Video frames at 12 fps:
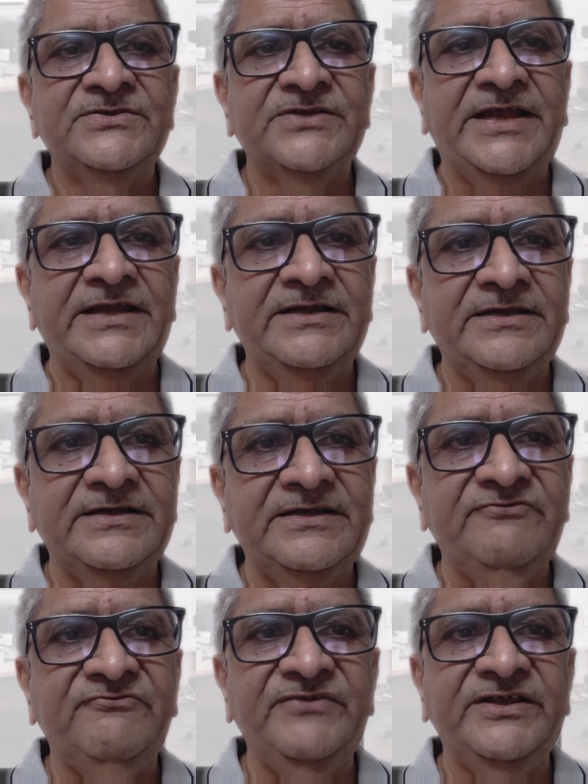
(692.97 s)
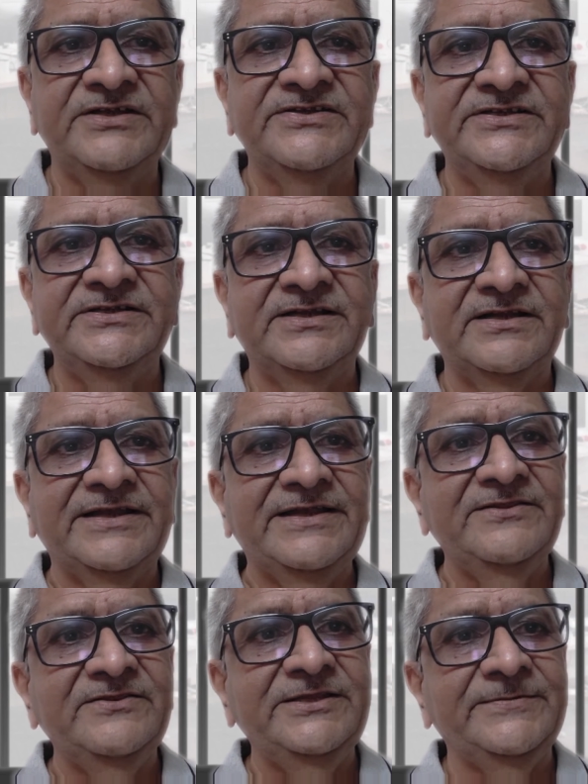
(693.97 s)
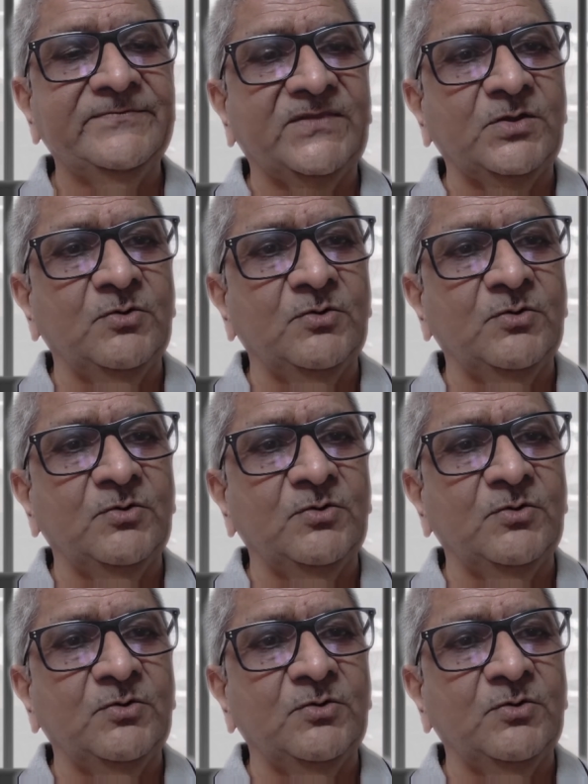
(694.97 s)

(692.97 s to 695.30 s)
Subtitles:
And if we consider again the